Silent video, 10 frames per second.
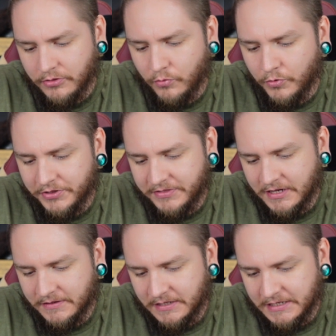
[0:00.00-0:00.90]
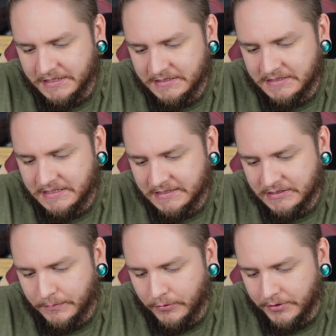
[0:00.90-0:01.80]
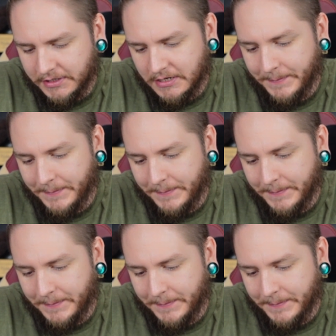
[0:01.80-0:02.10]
The one thing that is disappointing